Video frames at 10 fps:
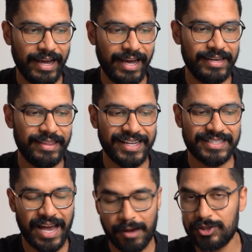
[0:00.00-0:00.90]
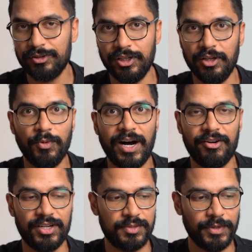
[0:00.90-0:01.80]
And that's absolutely
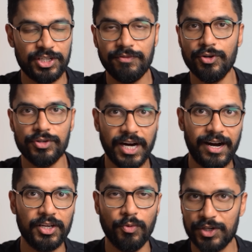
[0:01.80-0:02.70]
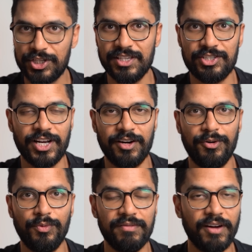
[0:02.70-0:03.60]
wild, especially if you're young, you're watching this
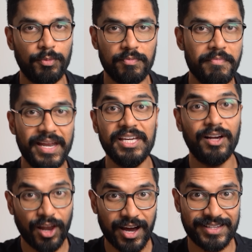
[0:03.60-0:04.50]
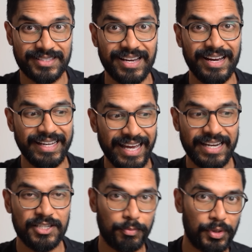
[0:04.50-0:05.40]
channel. We've helped many clients get
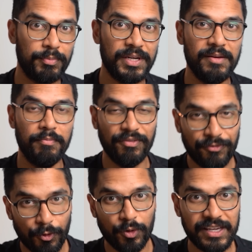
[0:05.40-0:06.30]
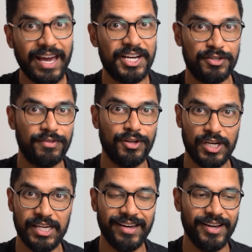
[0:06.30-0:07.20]
into property before the age of
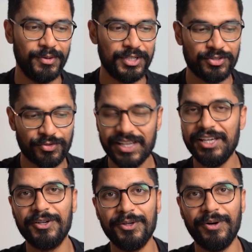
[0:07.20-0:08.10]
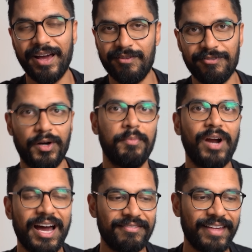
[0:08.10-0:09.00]
30, which is really cool, and I'm very
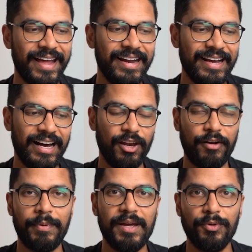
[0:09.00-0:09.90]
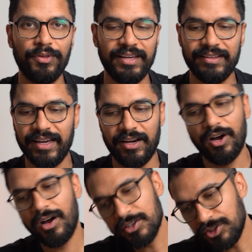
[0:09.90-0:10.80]
proud of that. A lot of people think that,
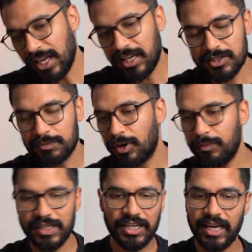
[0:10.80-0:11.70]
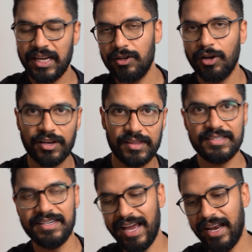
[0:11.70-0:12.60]
oh, you're getting into property, you're getting a lot of
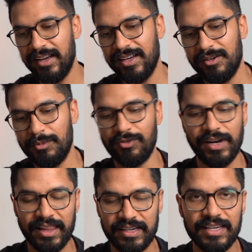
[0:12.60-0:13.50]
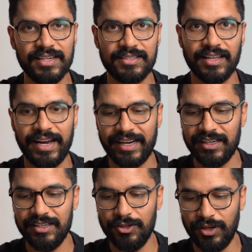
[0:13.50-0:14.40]
this debt. But the reality is,
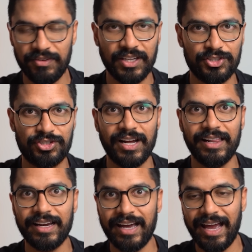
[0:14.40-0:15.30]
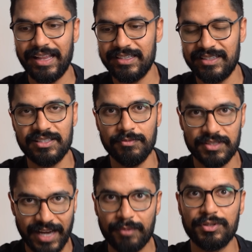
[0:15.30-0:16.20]
like, you're living in Australia and the system
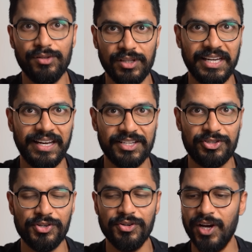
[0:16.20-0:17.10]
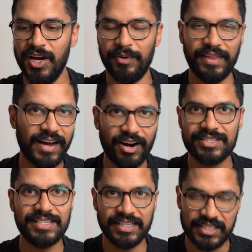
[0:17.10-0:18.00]
is absolutely against you. When the
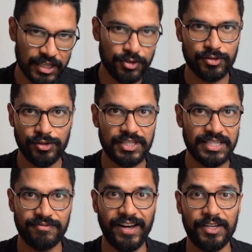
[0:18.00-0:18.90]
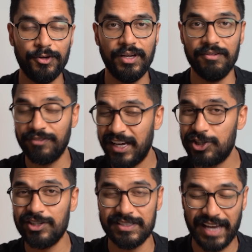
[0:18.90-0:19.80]
currency continues losing its value,
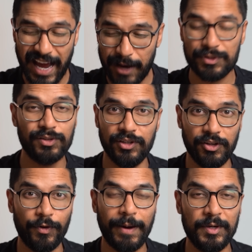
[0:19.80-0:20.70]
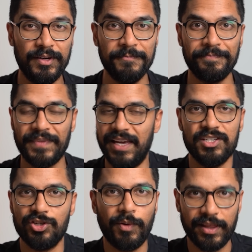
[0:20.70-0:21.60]
inflation is absolutely rapid. and
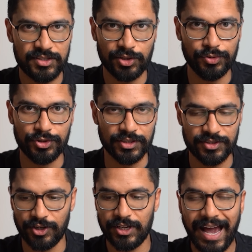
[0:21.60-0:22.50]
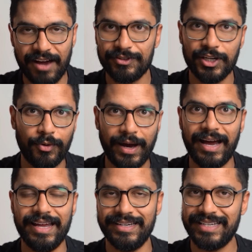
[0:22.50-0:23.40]
there's no other solution. So you have to go
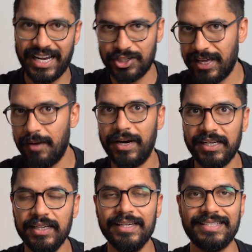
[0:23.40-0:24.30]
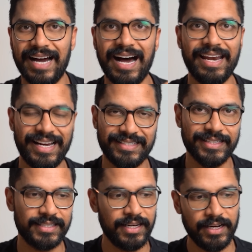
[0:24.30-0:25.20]
out and attach that money to hard
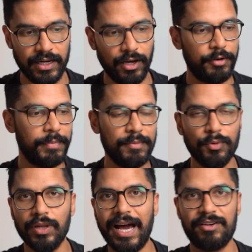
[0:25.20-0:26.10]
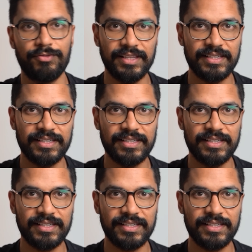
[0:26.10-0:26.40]
assets. A lot of people like real